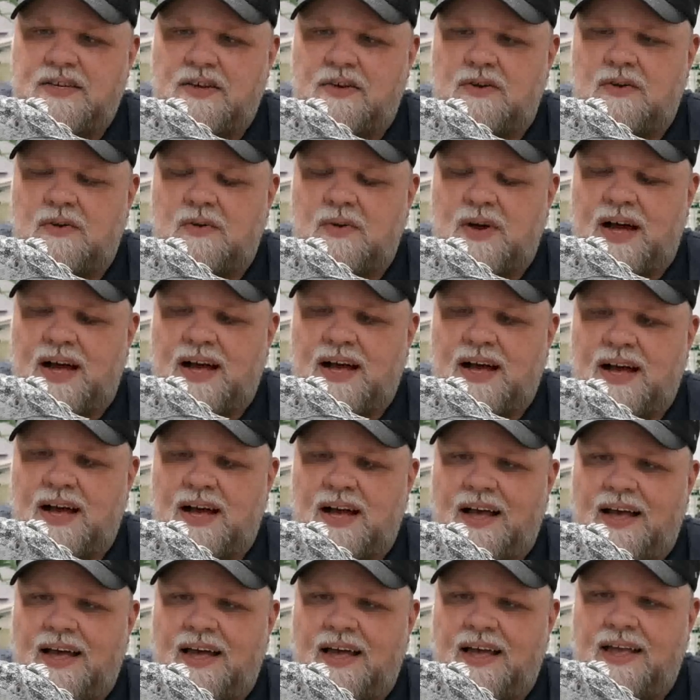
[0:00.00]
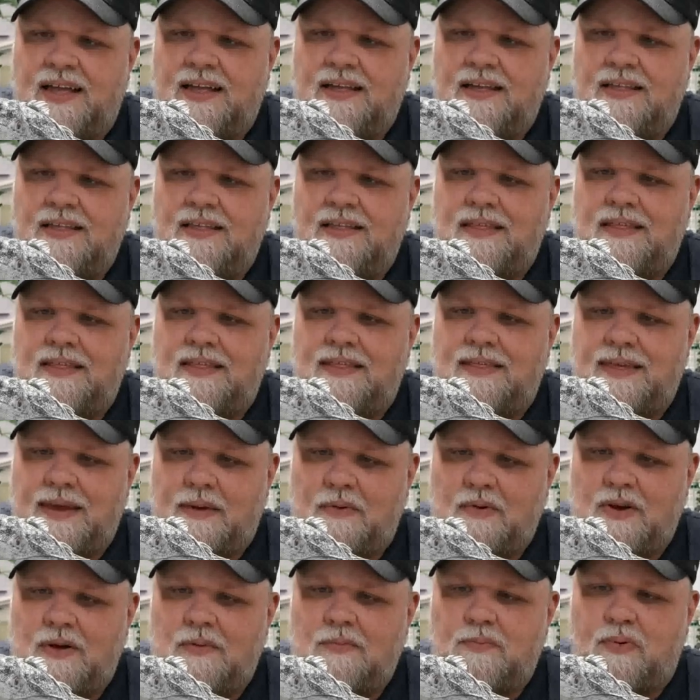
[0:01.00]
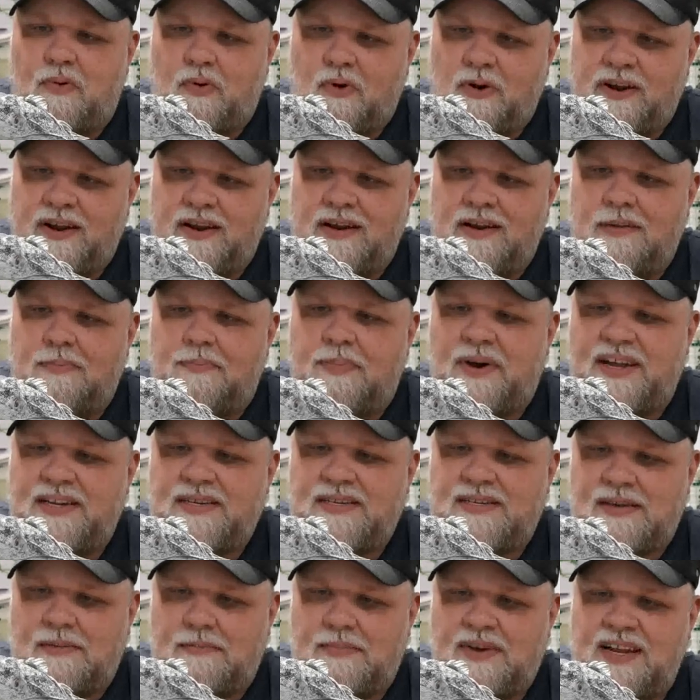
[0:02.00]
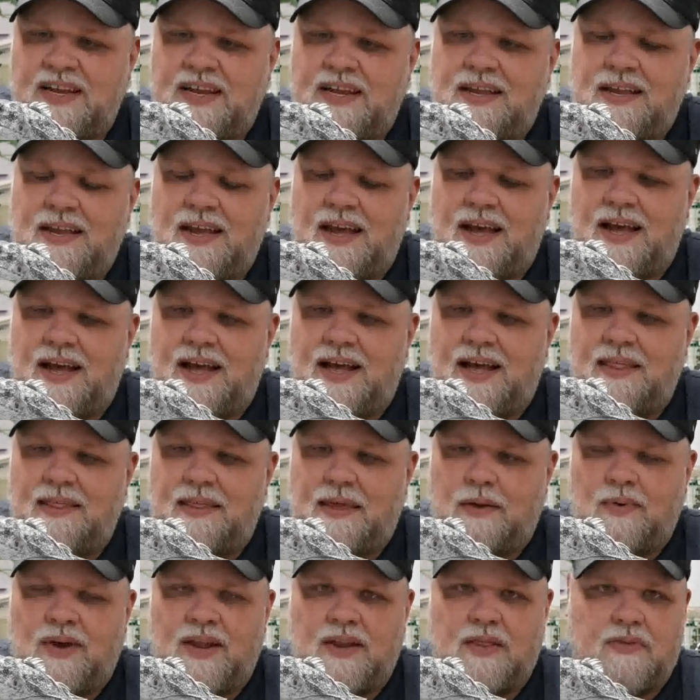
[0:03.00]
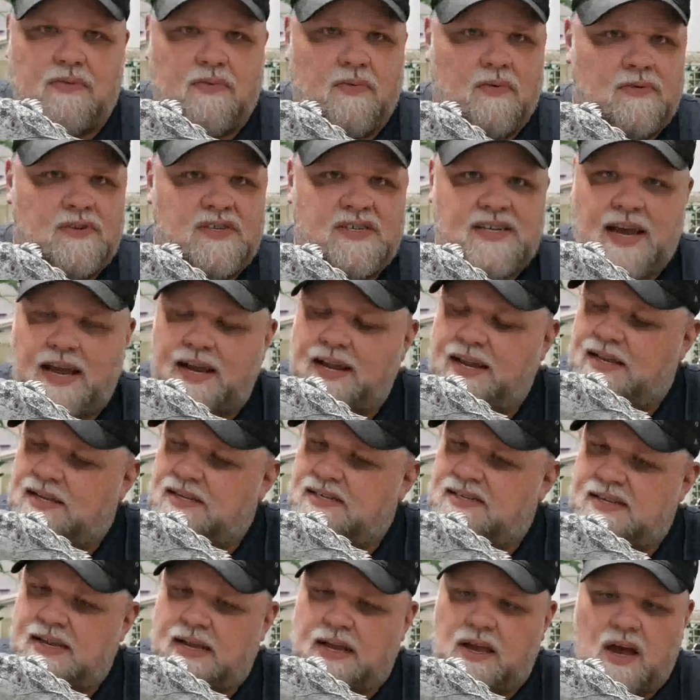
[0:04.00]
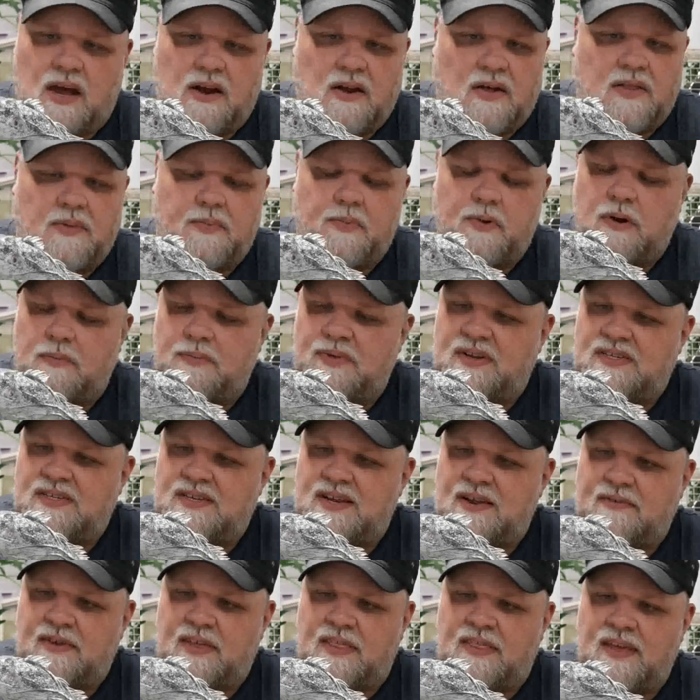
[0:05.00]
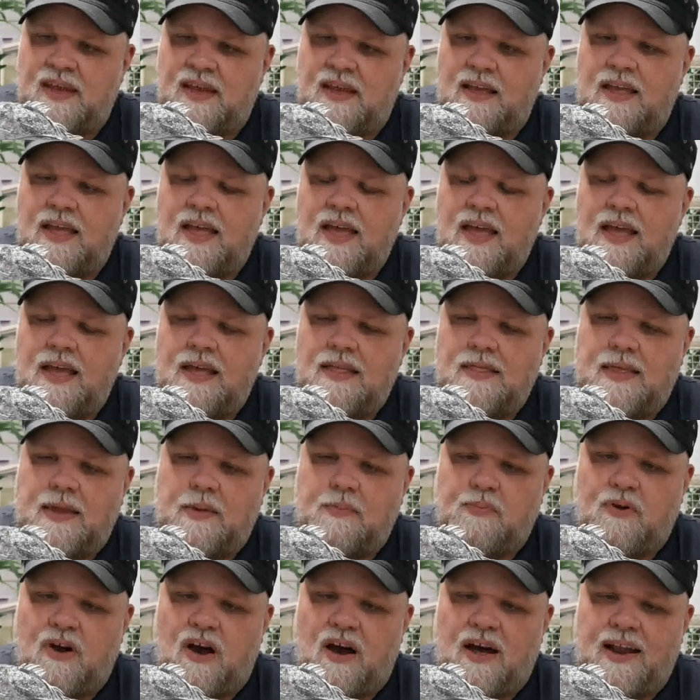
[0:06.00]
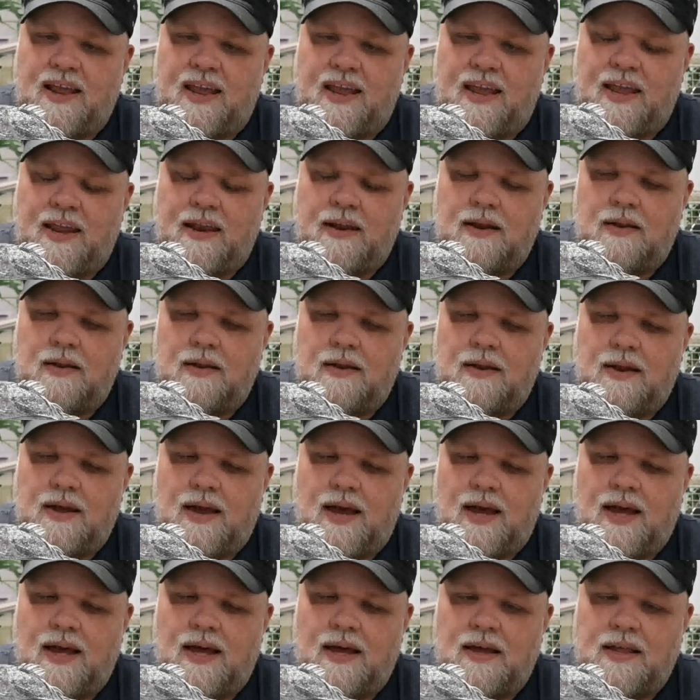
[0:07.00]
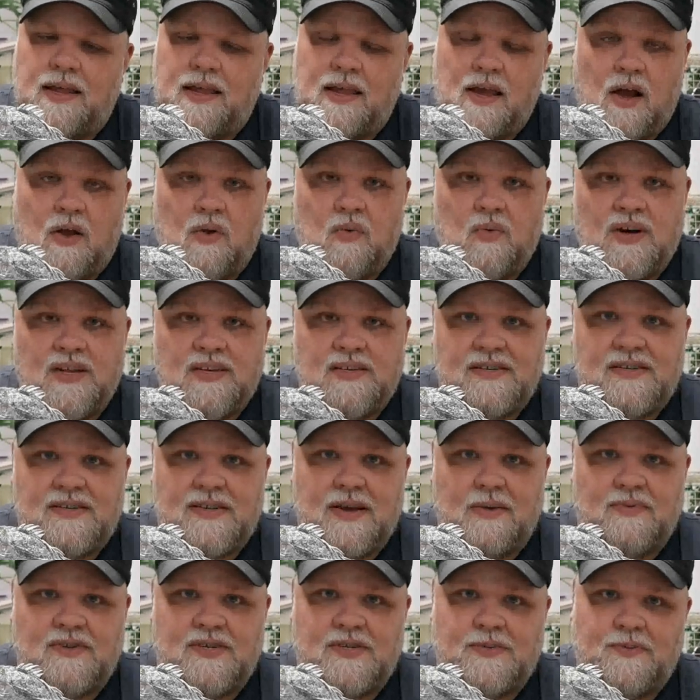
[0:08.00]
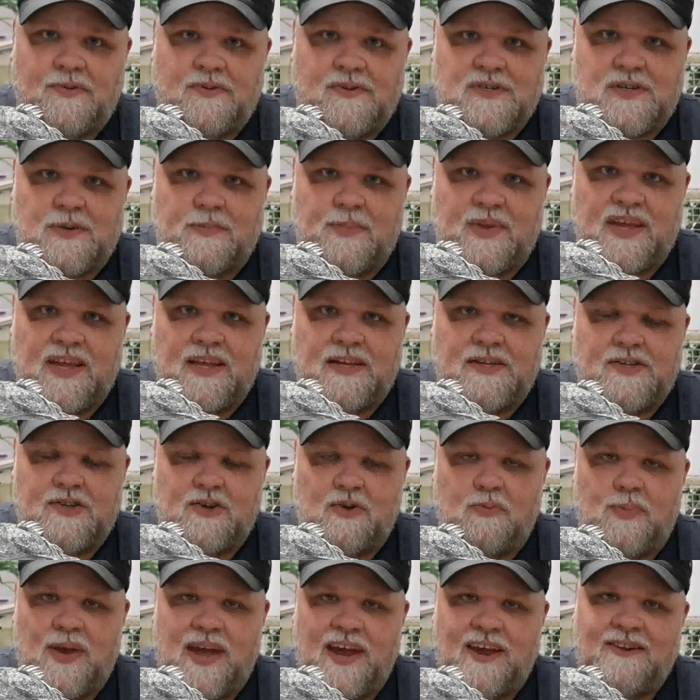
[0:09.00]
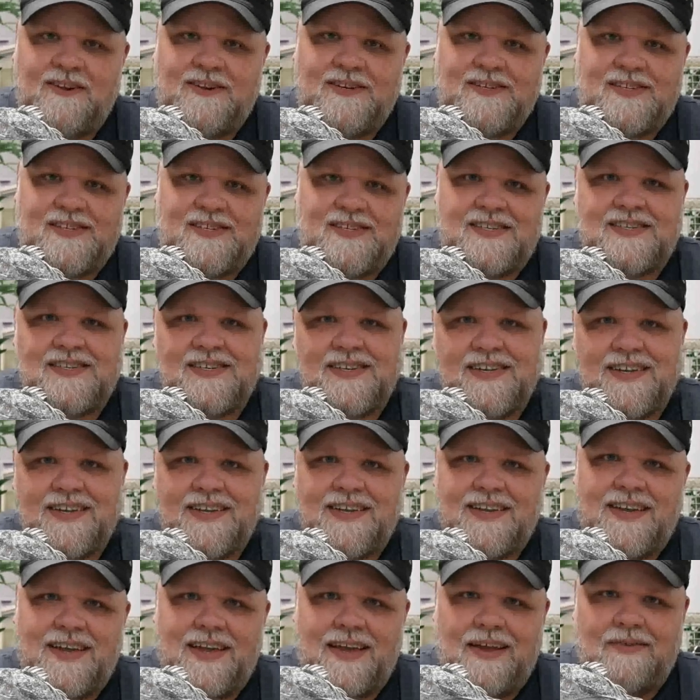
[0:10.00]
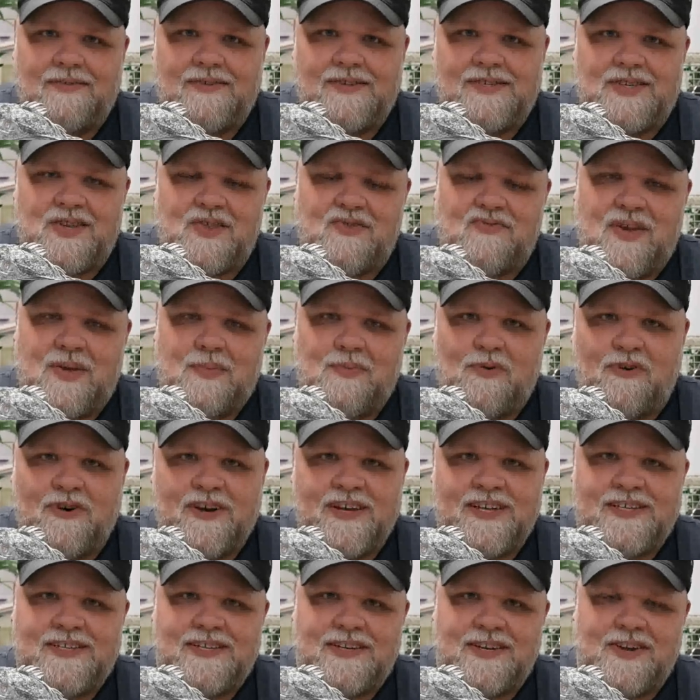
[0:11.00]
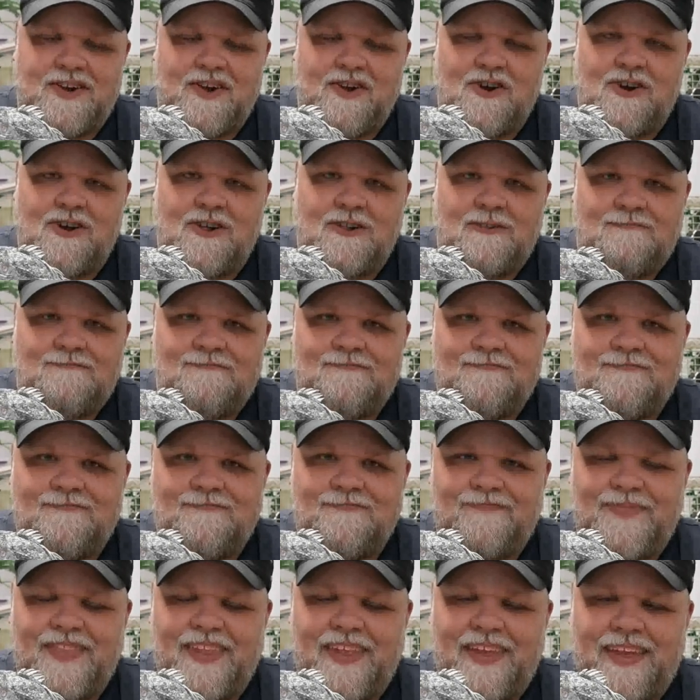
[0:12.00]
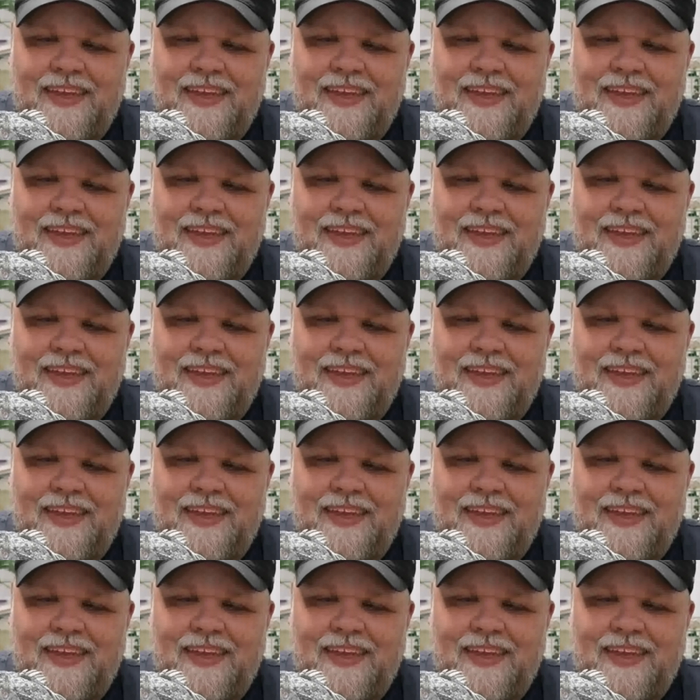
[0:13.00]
So they were imported by somebody. They went through CITES, they got all the permits and everything. They brought in young ones that was supposed to be two pairs. It was three boys and a girl.